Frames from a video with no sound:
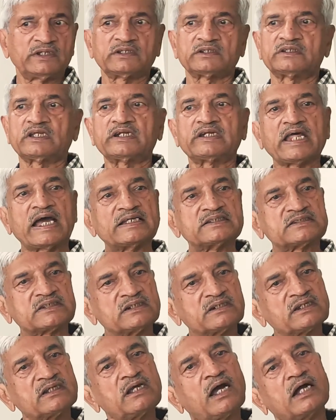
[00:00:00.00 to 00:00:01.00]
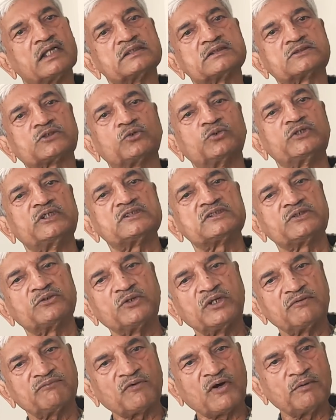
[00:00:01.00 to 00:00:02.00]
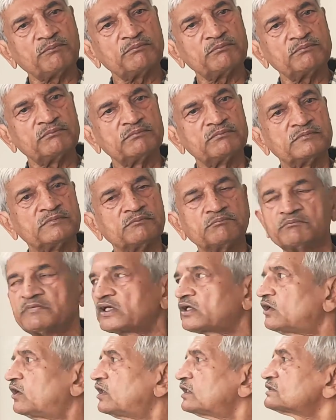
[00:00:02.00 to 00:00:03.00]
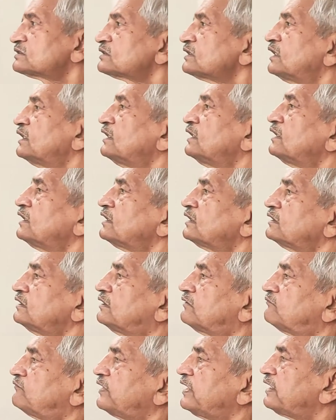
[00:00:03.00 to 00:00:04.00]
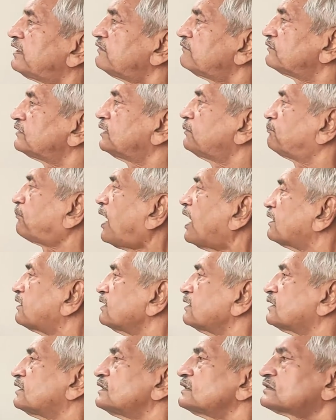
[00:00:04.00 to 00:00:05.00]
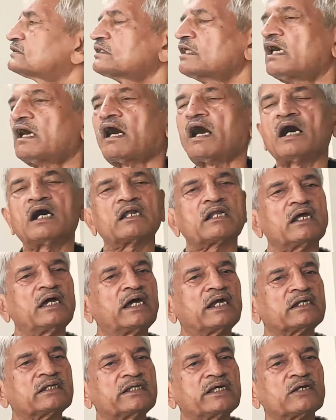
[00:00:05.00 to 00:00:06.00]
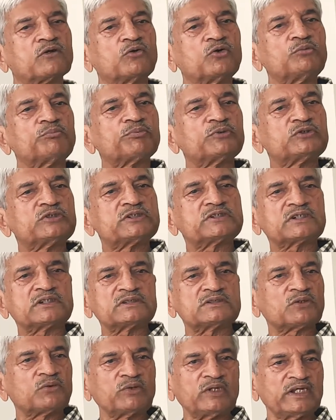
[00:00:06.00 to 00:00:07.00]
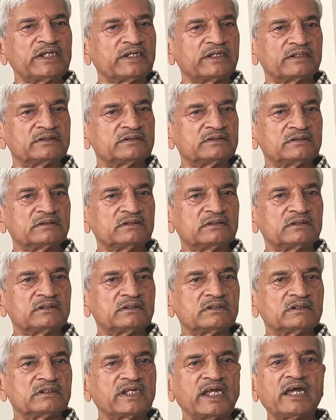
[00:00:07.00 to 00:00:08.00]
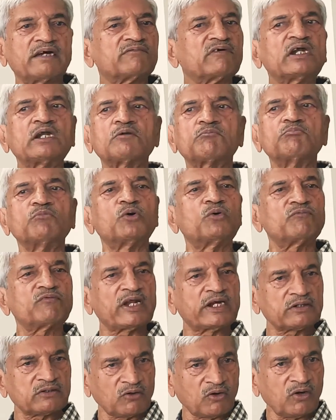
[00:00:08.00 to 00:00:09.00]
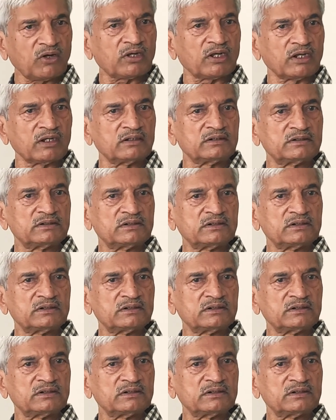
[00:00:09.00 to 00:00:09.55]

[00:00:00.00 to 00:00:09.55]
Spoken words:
The density also is uniform because the particles are at their own positions only. They haven't moved at all